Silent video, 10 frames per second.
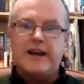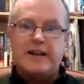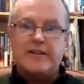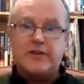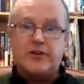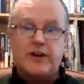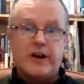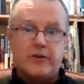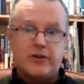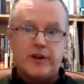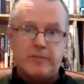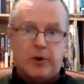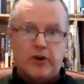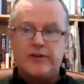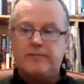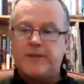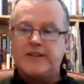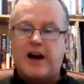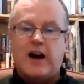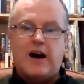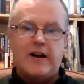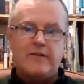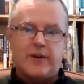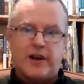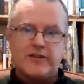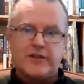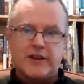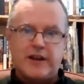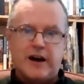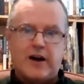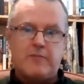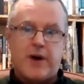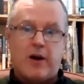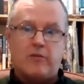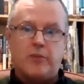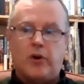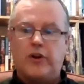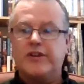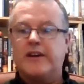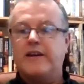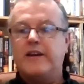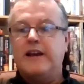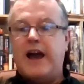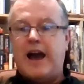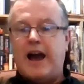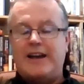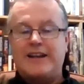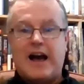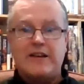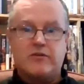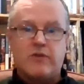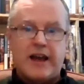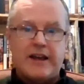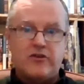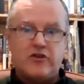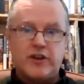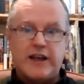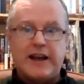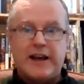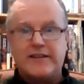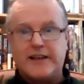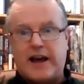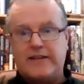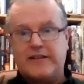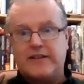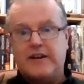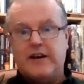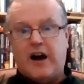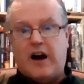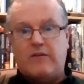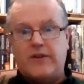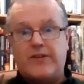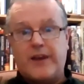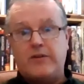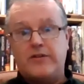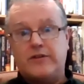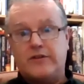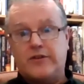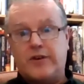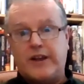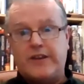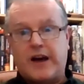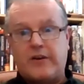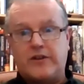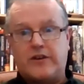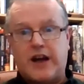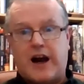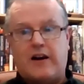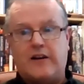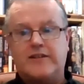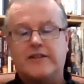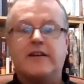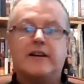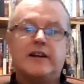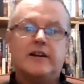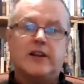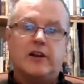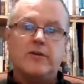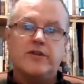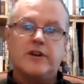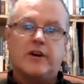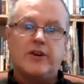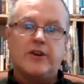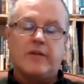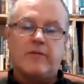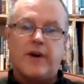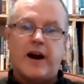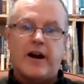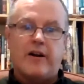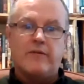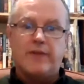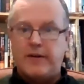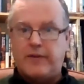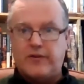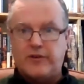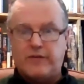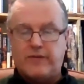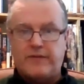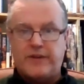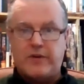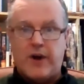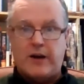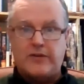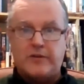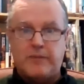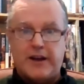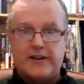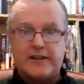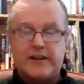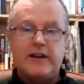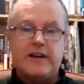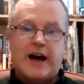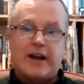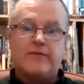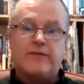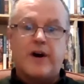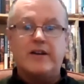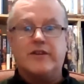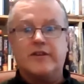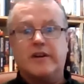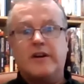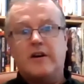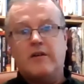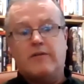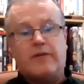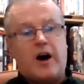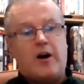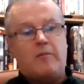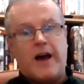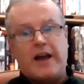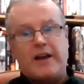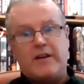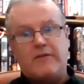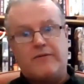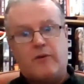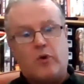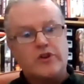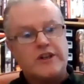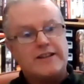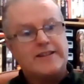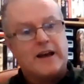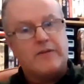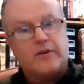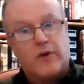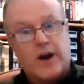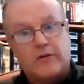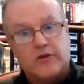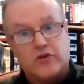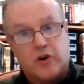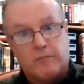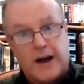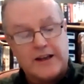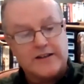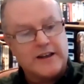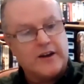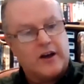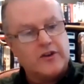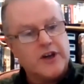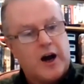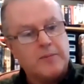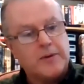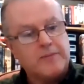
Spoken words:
It's a 303 bullet. It's a high velocity, high powered bullet. It has a range in excess of 1,000 to 3,000 yards. The Lewis gun can fire 550 rounds a minute, and it fires it from a 47 round drum magazine on top.